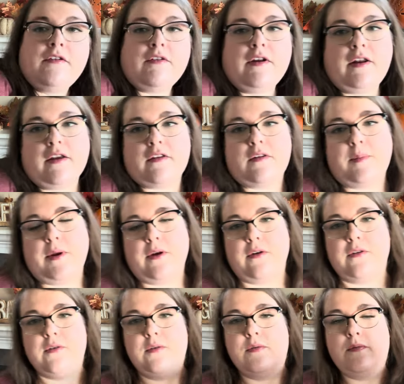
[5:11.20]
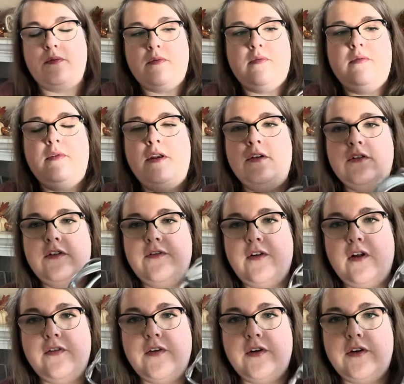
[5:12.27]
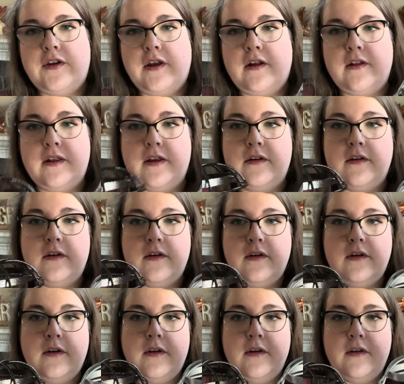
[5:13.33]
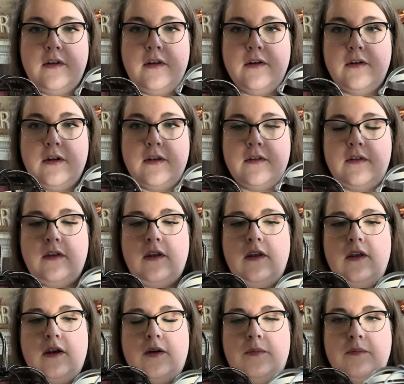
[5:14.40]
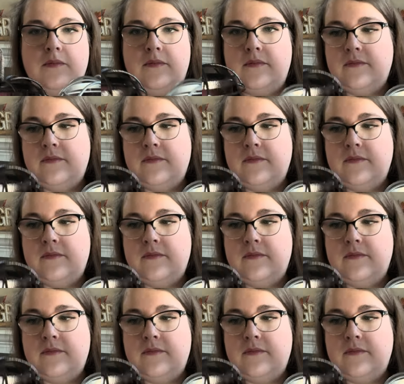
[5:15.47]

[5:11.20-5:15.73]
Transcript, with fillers: right next to me here. So here's the Fall Fairy Tale lid. Here is the, um,